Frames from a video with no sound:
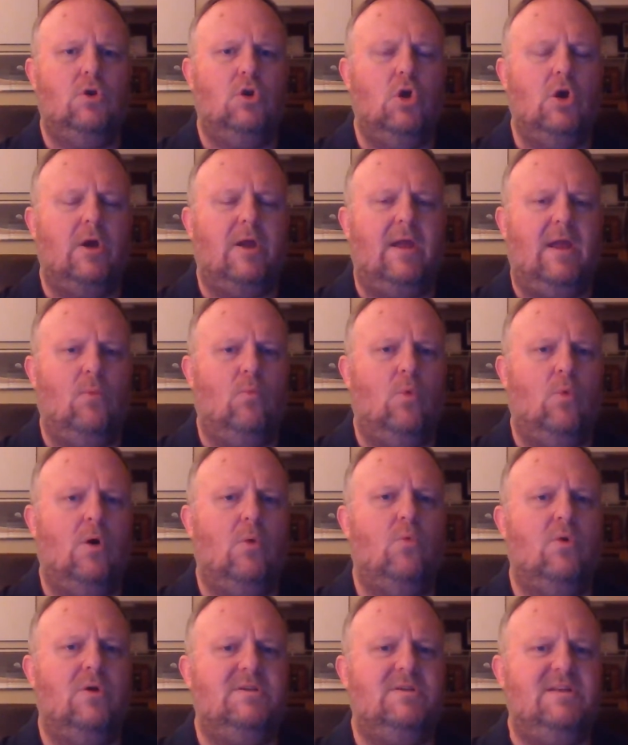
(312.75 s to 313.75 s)
looking,
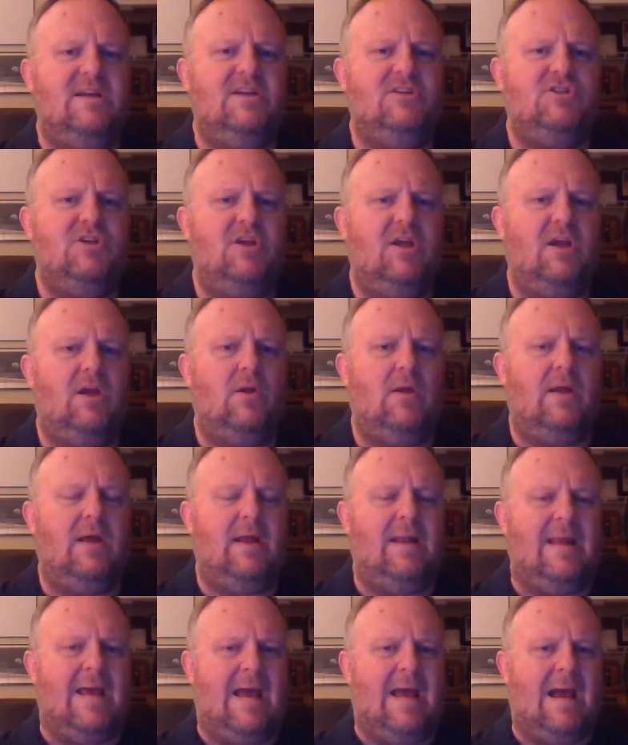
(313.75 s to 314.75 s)
what we're teaching, and
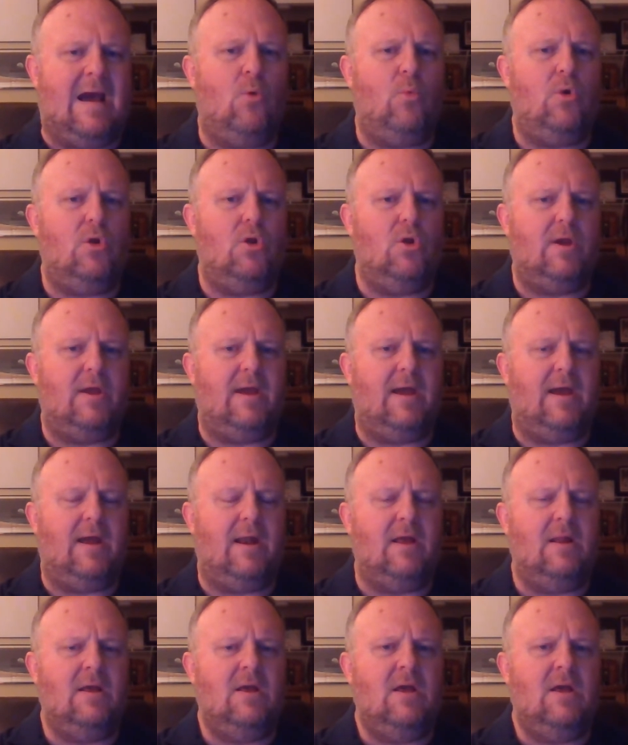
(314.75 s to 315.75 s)
how we look at it,